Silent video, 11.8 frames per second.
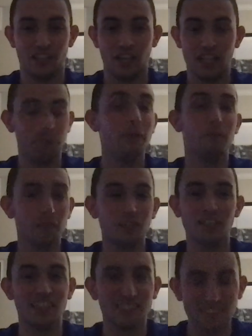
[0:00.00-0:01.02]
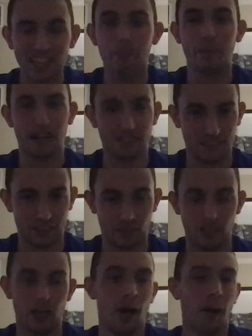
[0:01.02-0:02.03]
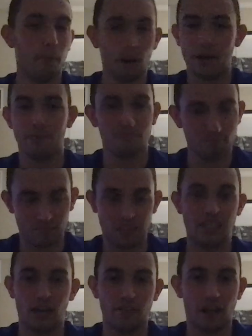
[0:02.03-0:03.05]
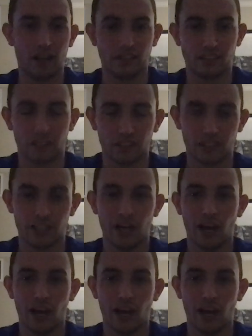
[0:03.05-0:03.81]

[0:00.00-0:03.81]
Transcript: has not been ideal, but that's how I've gotten it done here.